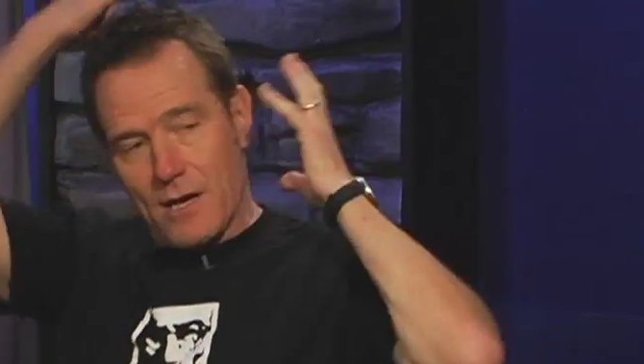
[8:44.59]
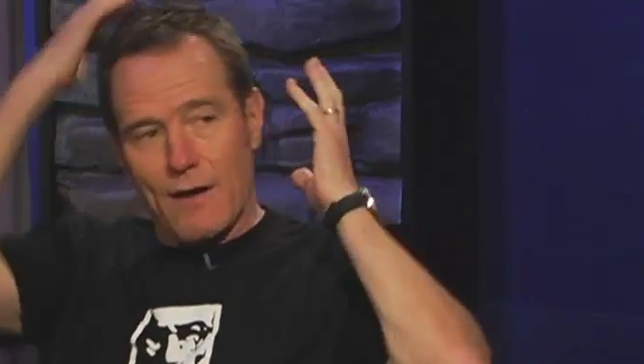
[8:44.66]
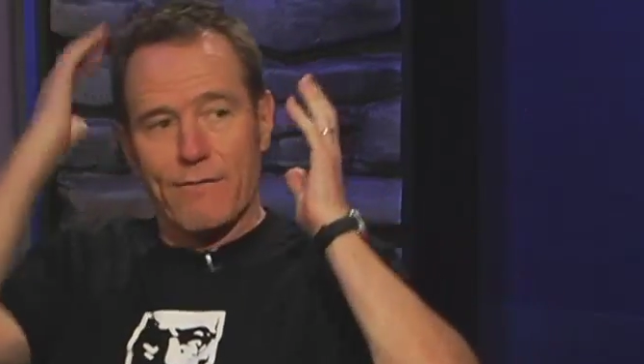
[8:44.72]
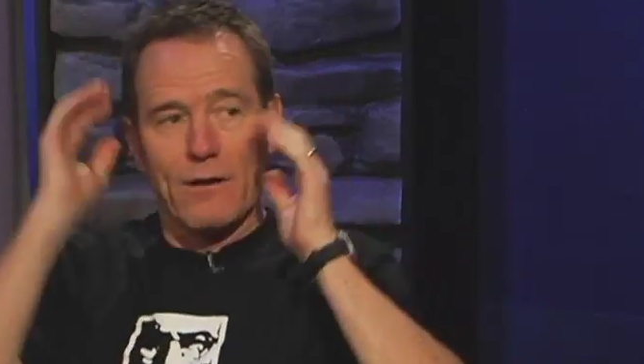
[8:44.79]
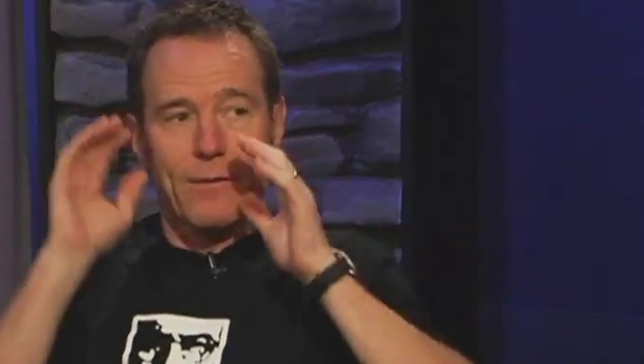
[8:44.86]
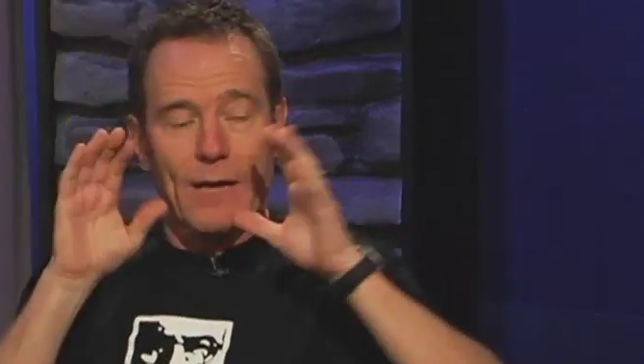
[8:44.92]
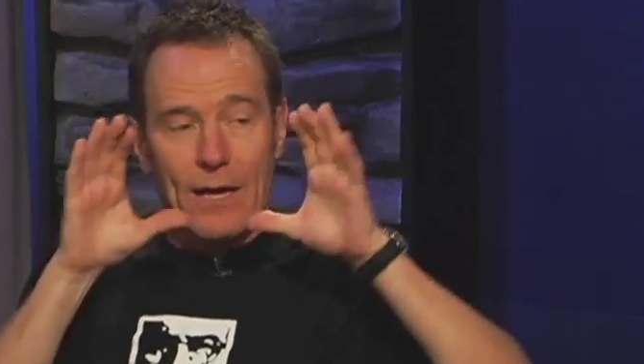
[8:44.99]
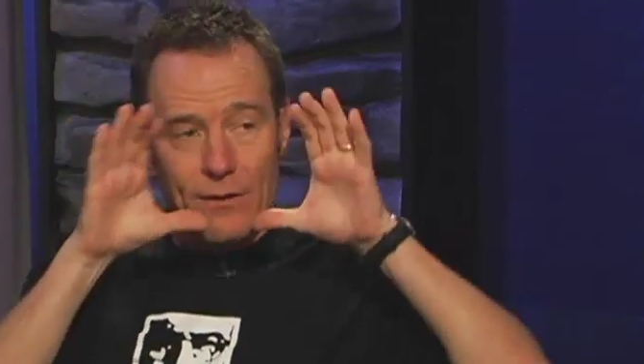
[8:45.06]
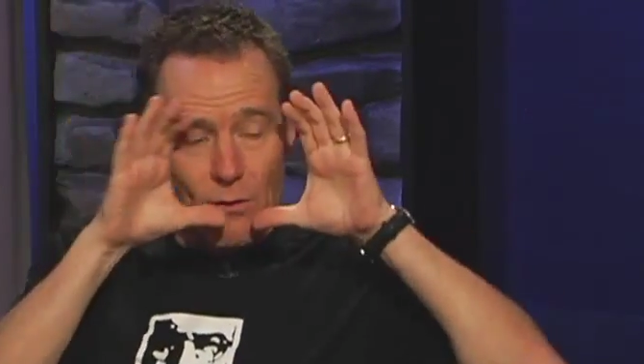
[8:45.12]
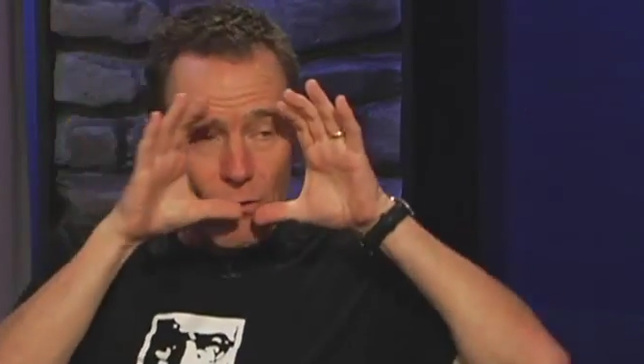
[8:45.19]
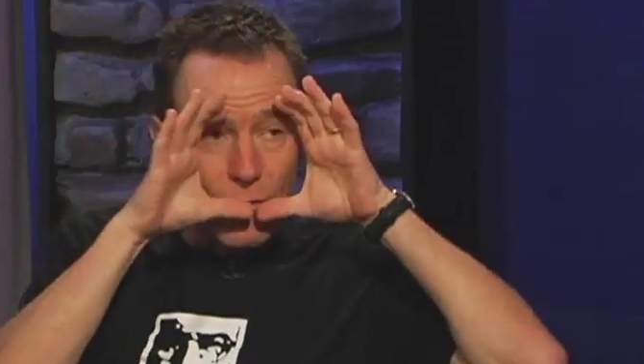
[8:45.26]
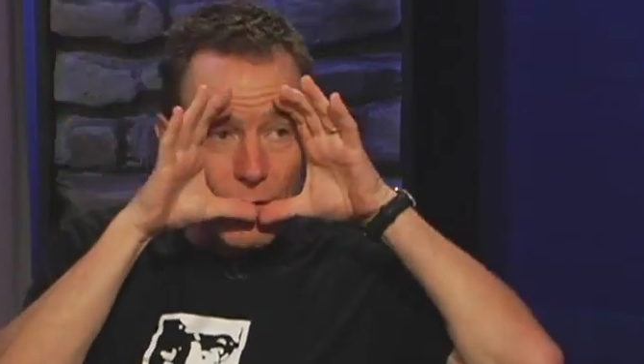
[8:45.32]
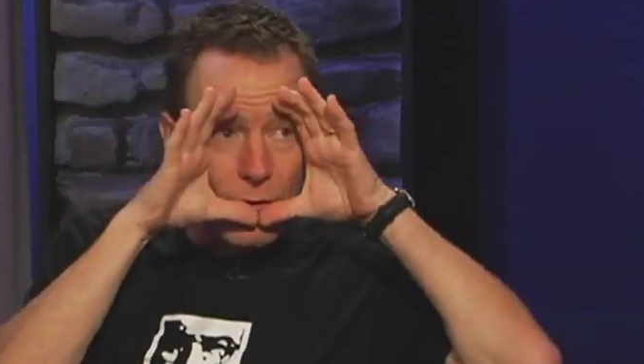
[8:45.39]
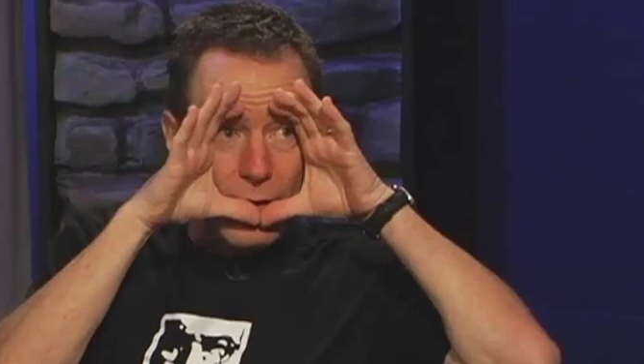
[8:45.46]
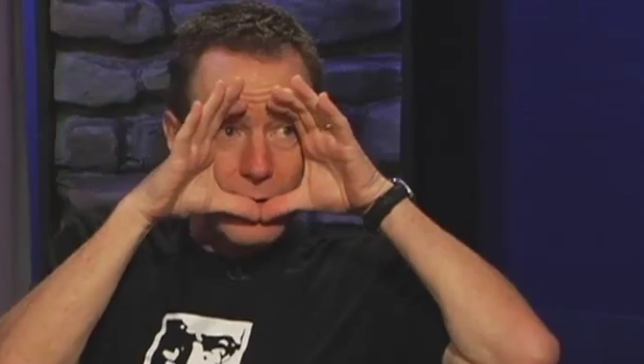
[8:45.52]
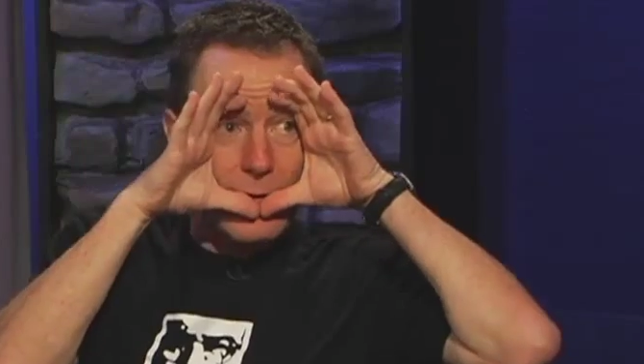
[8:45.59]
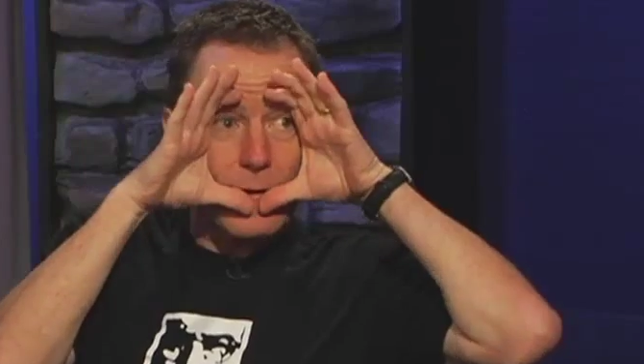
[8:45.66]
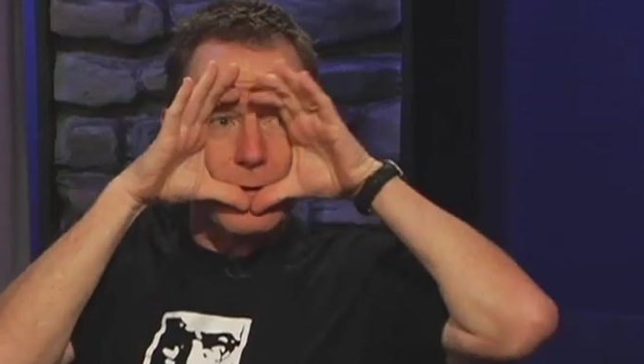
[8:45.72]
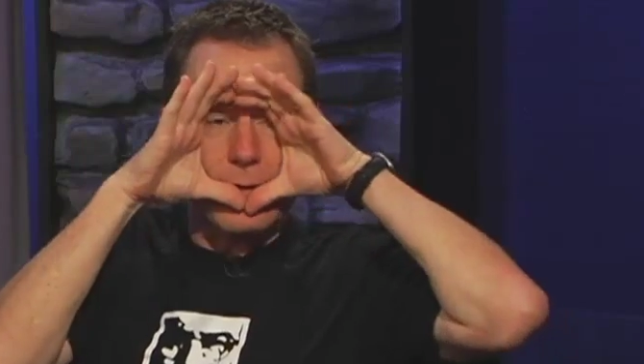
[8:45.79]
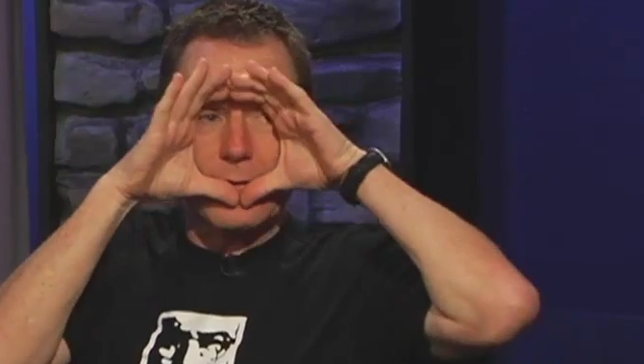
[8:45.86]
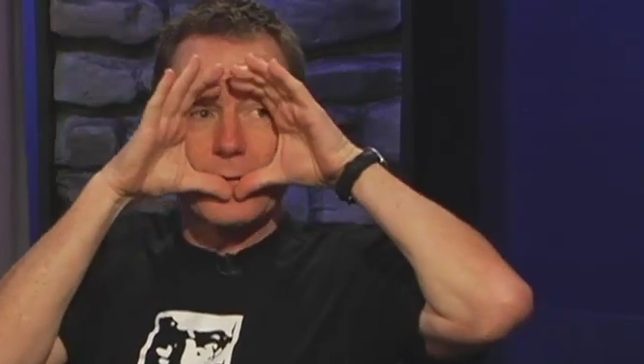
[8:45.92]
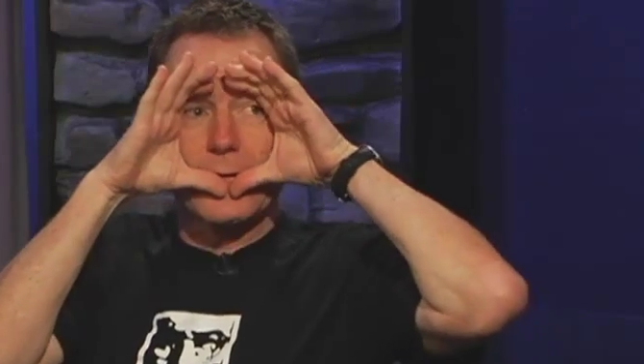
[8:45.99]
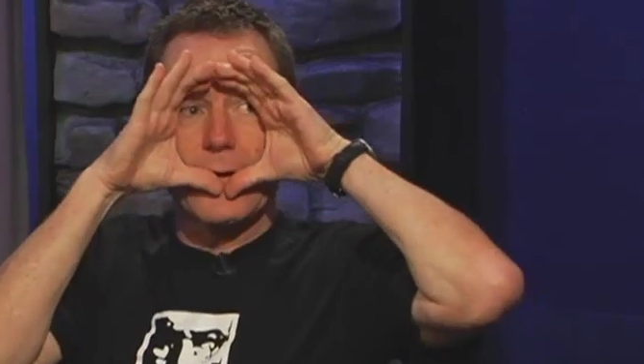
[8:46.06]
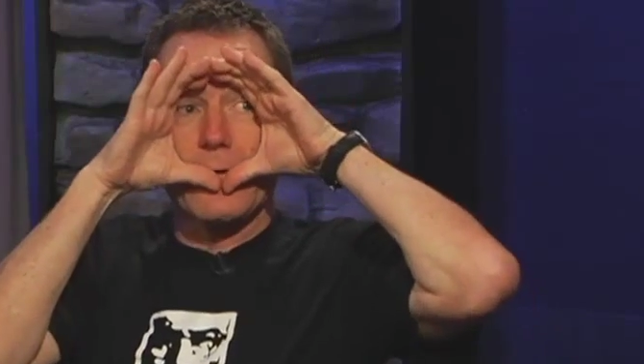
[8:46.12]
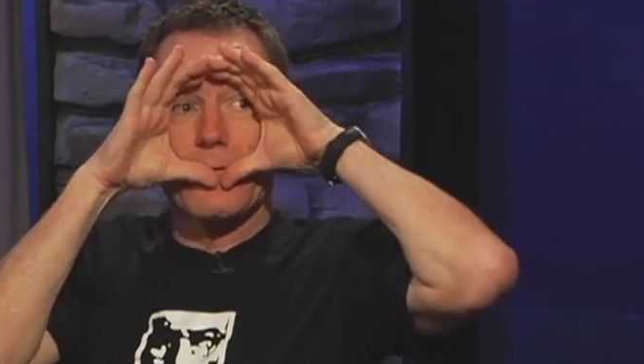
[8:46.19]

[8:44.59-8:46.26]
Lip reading: covering, and the only thing you could see